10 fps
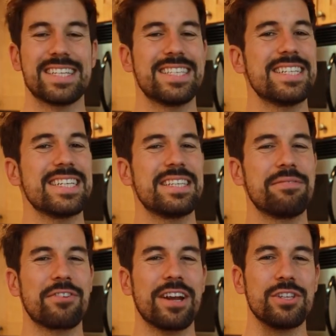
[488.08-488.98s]
As
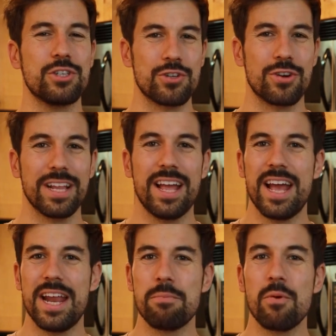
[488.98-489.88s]
digestive tract is short
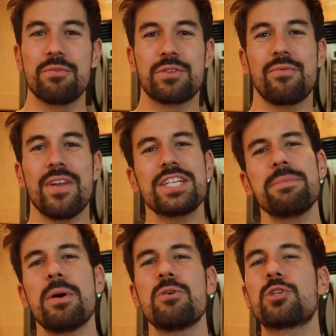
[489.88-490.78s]
and moves flesh
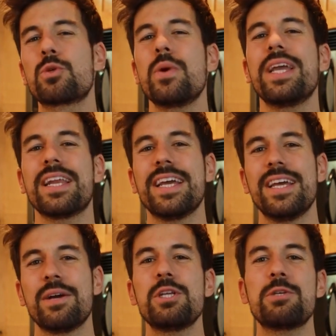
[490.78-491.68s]
and bones quickly,
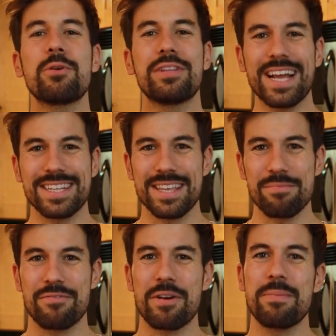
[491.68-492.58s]
which protects
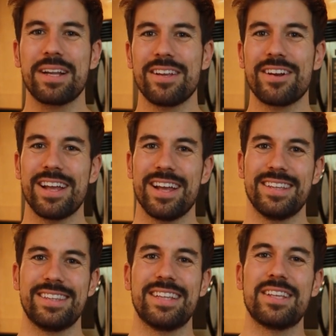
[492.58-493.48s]
them from
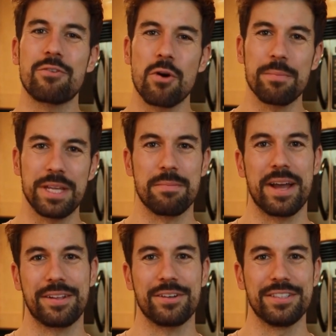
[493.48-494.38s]
bacteria that the raw meat might